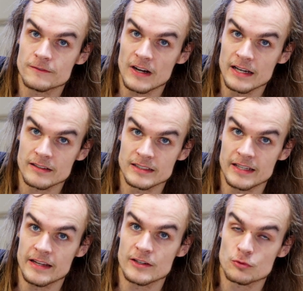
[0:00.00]
find
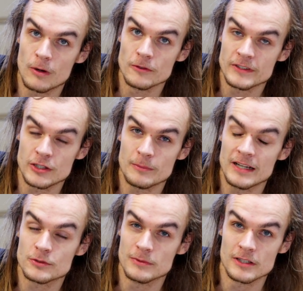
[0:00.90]
containing 12
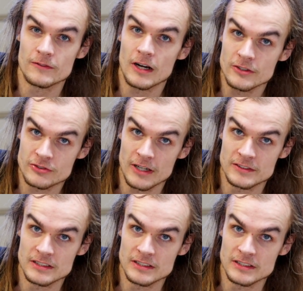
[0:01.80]
terabytes worth of hard drives